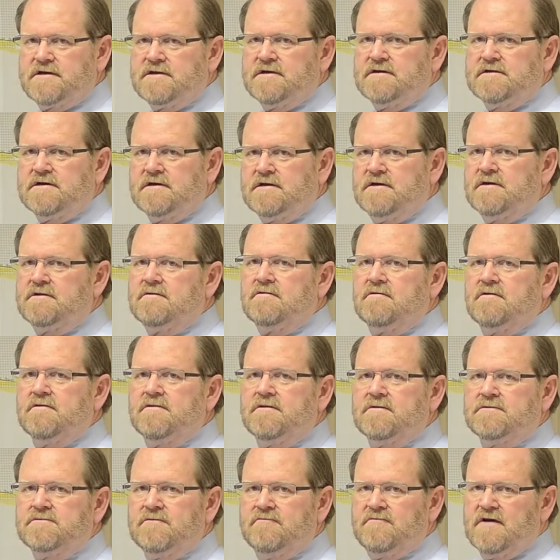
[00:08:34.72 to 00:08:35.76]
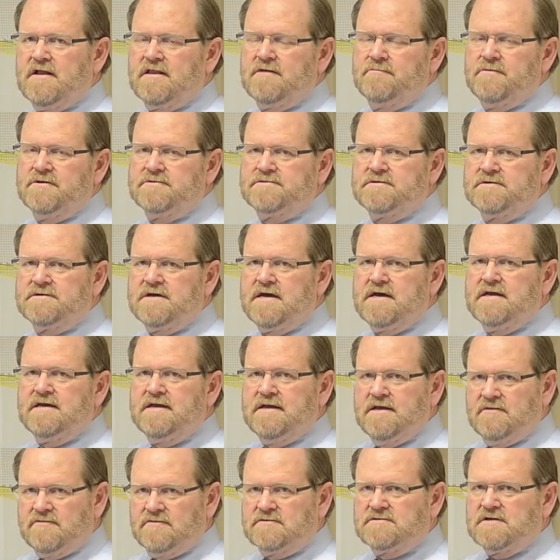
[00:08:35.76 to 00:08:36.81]
study done on the development to
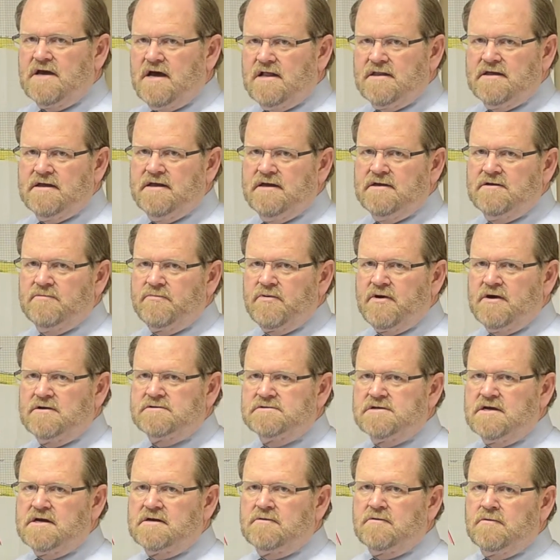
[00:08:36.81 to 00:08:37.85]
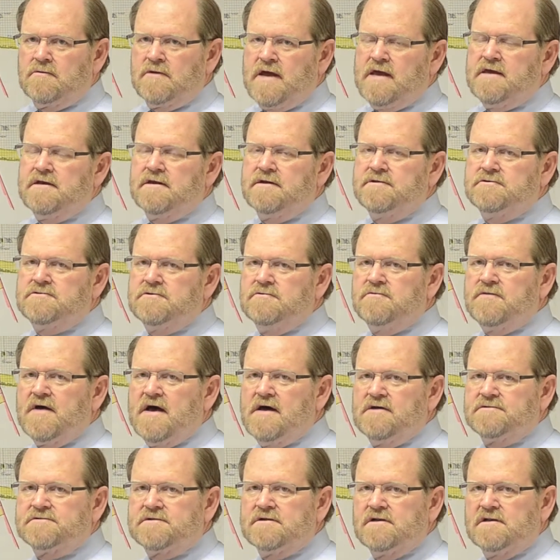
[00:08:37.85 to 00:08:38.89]
date in the Talihina project dated
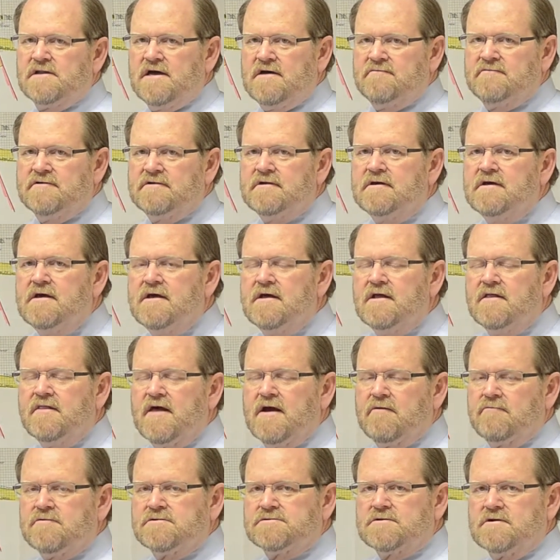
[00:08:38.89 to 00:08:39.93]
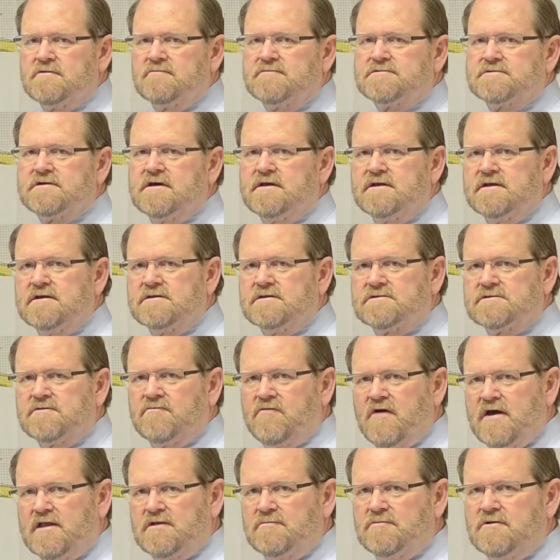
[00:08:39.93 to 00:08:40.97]
2011. That reserve study
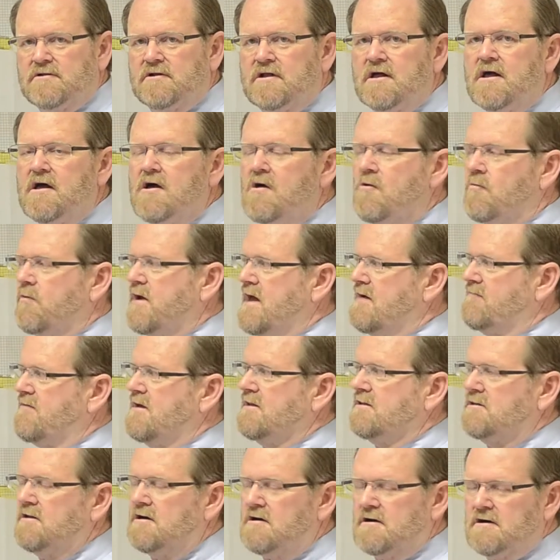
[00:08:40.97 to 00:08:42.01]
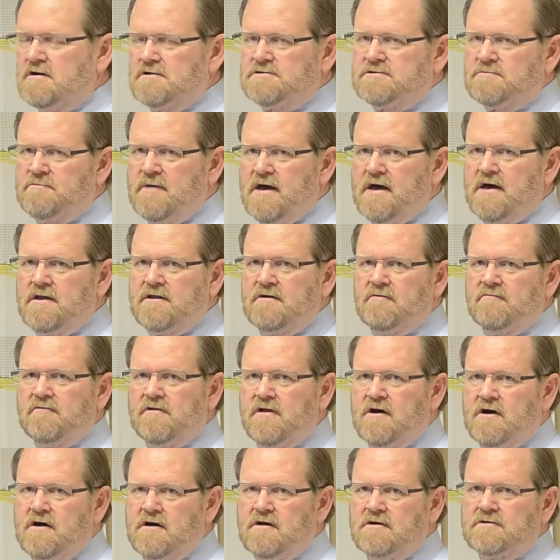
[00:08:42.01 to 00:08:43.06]
is available. We have a large amount
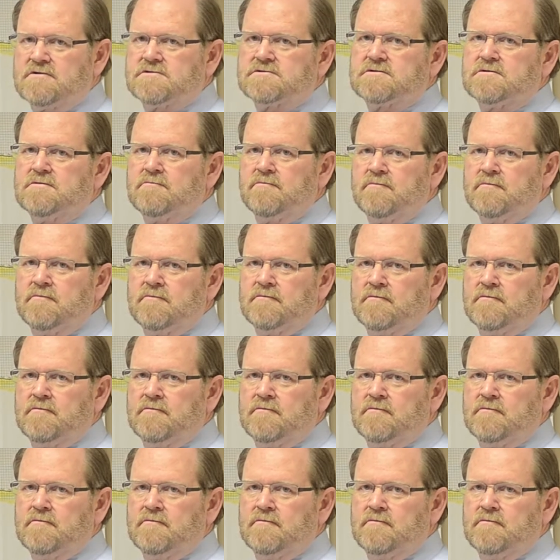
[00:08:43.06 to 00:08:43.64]
of logs,